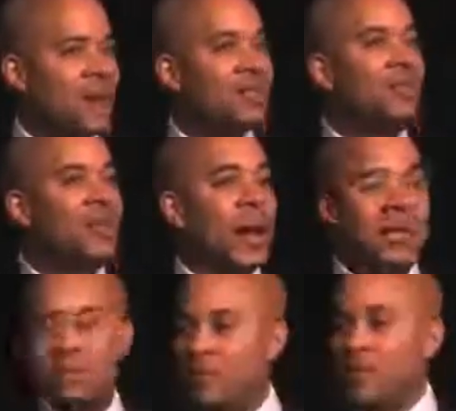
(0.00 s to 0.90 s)
That's the
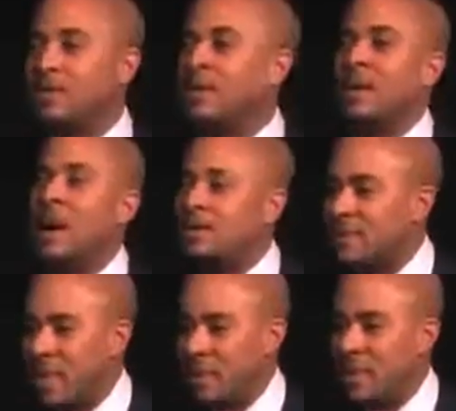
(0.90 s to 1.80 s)
philosophy. That's the
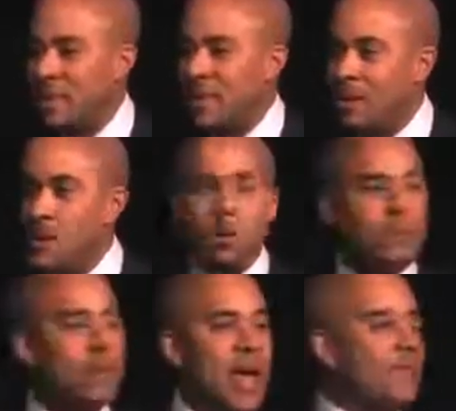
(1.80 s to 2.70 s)
concept. You
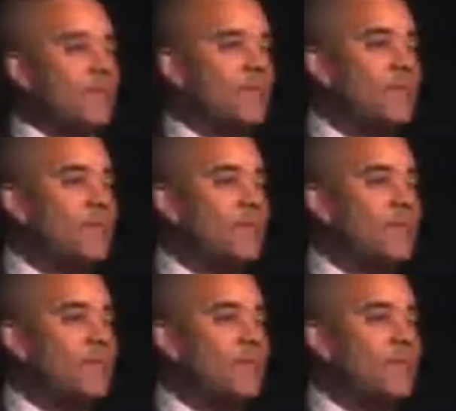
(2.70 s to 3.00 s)
don't even have to